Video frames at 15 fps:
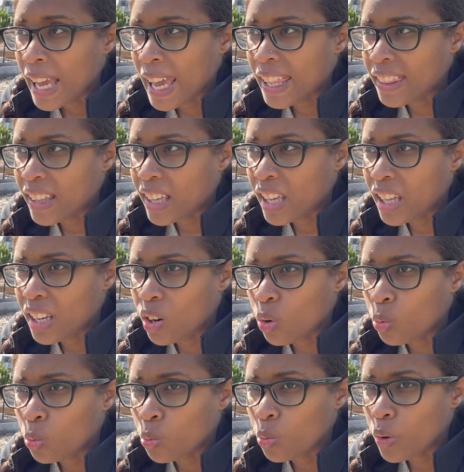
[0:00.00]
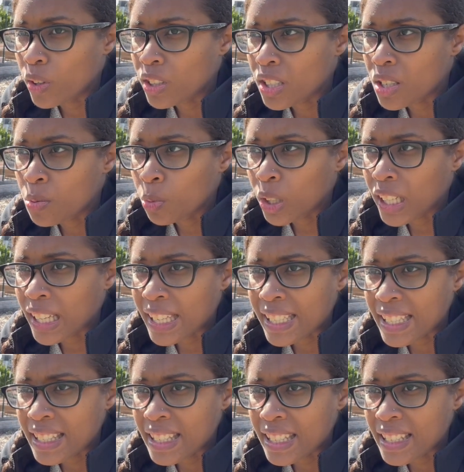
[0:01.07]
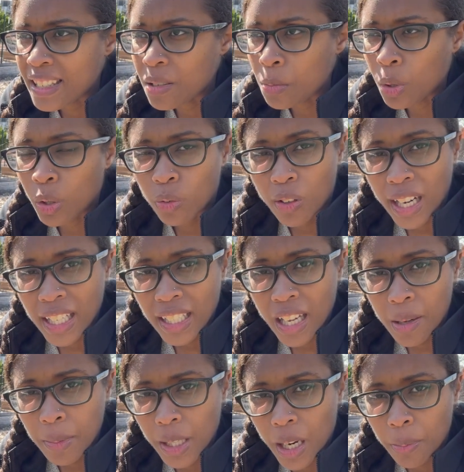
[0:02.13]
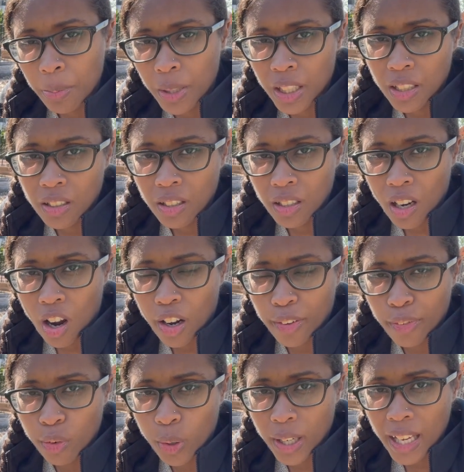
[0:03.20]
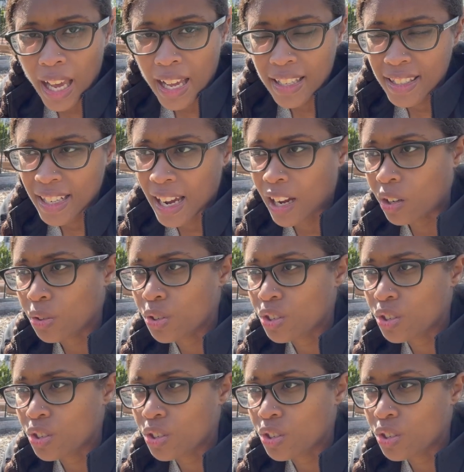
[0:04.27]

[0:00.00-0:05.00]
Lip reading: And then this morning I did see some more rain coming up in our forecast now,